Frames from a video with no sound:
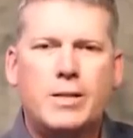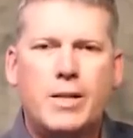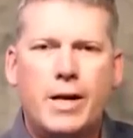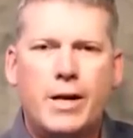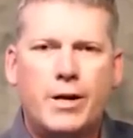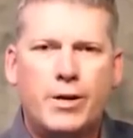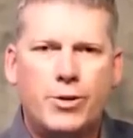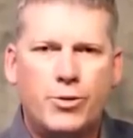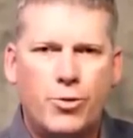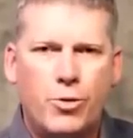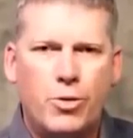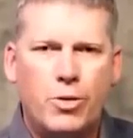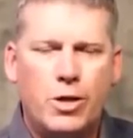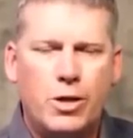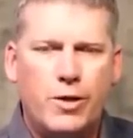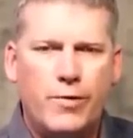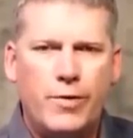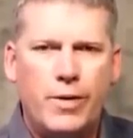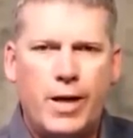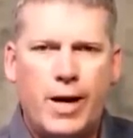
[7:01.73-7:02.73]
take
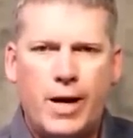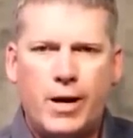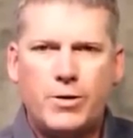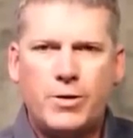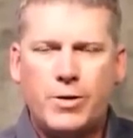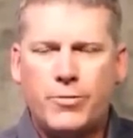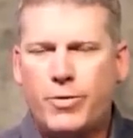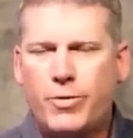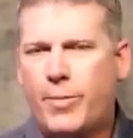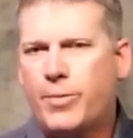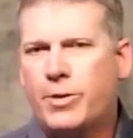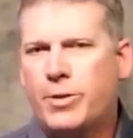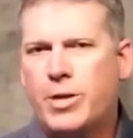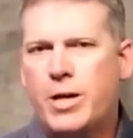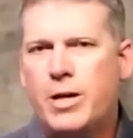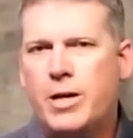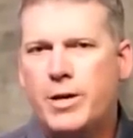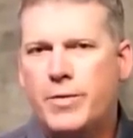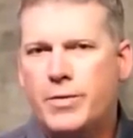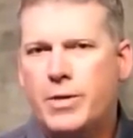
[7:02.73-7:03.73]
control of the House of
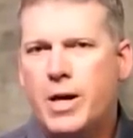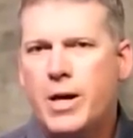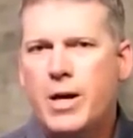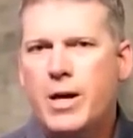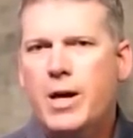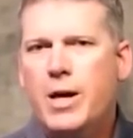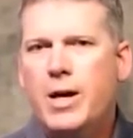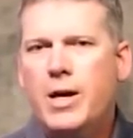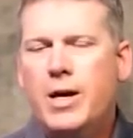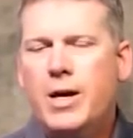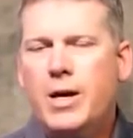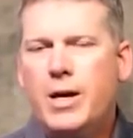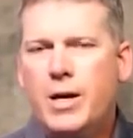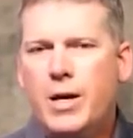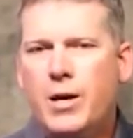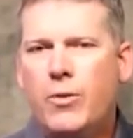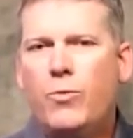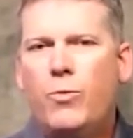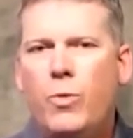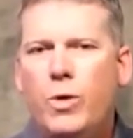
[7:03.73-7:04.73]
Representatives,
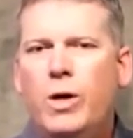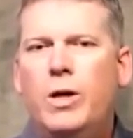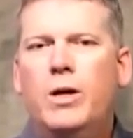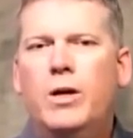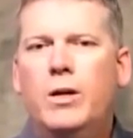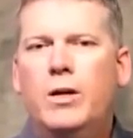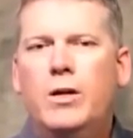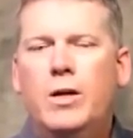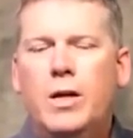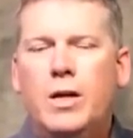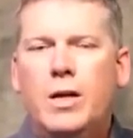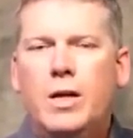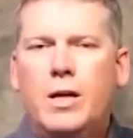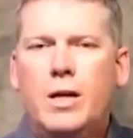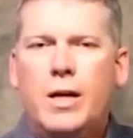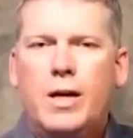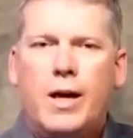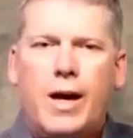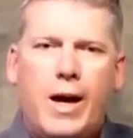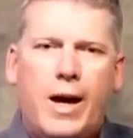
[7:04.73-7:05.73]
it will
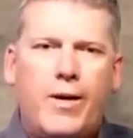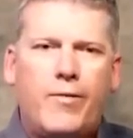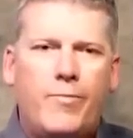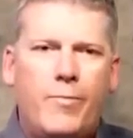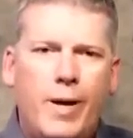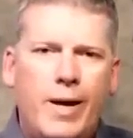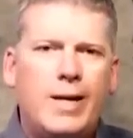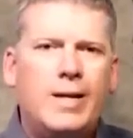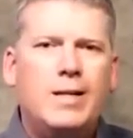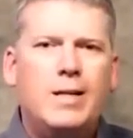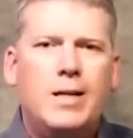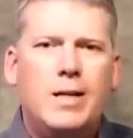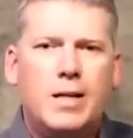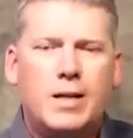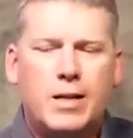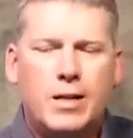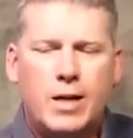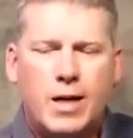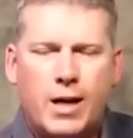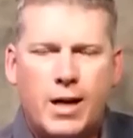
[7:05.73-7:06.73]
have been
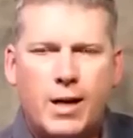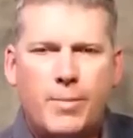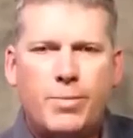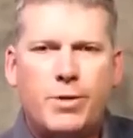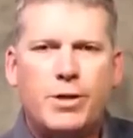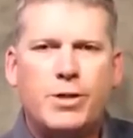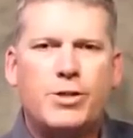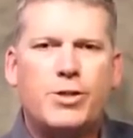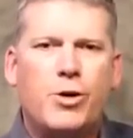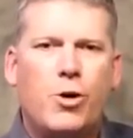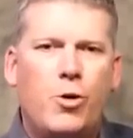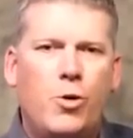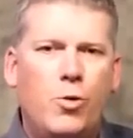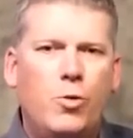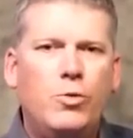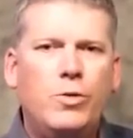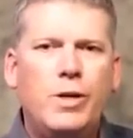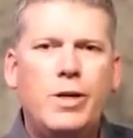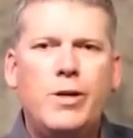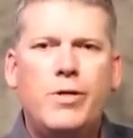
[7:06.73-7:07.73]
accomplished
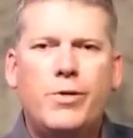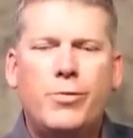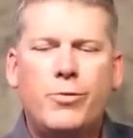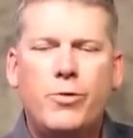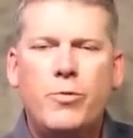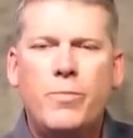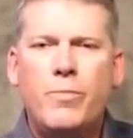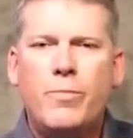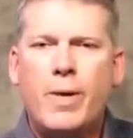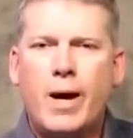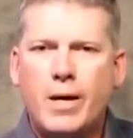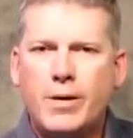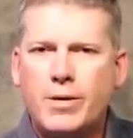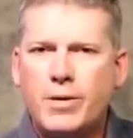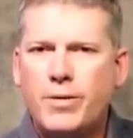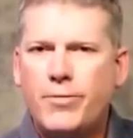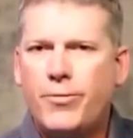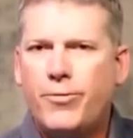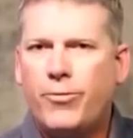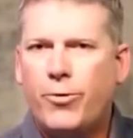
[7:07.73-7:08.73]
only through
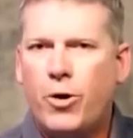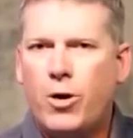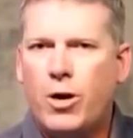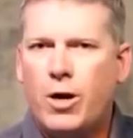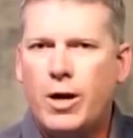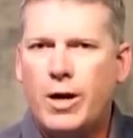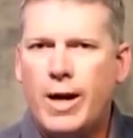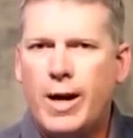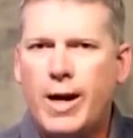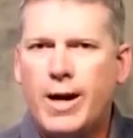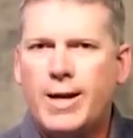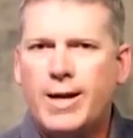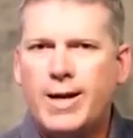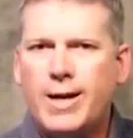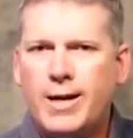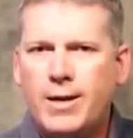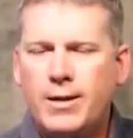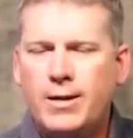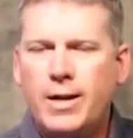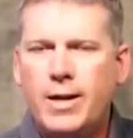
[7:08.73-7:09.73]
massive fraud and
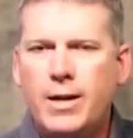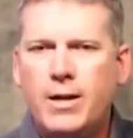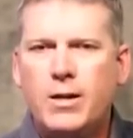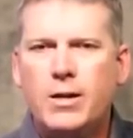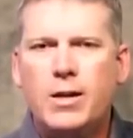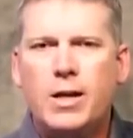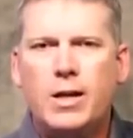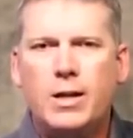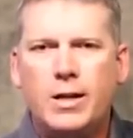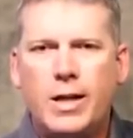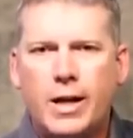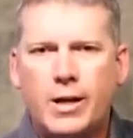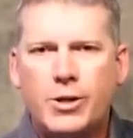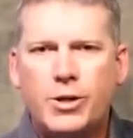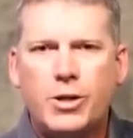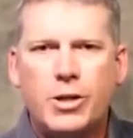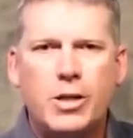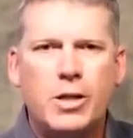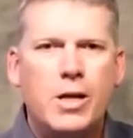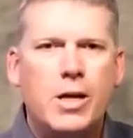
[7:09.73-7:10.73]
illegal
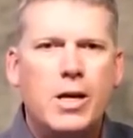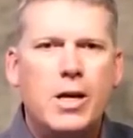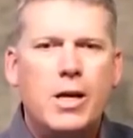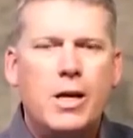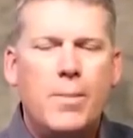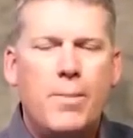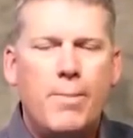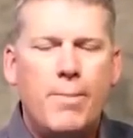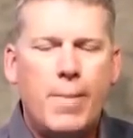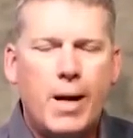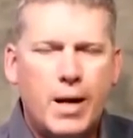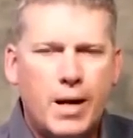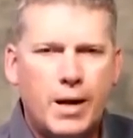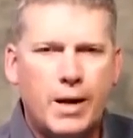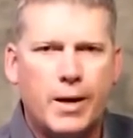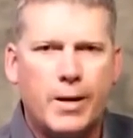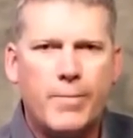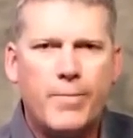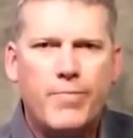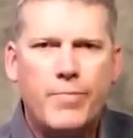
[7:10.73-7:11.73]
election
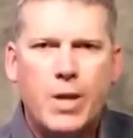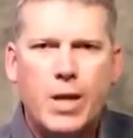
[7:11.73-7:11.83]
meddling